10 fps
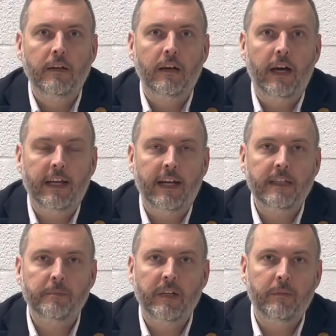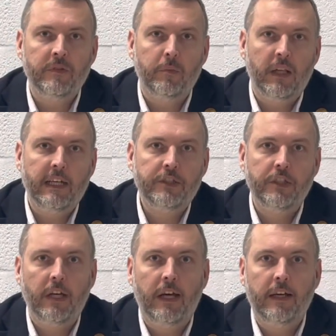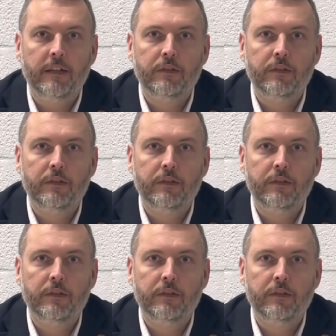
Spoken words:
Hi guys, my name is Balázs.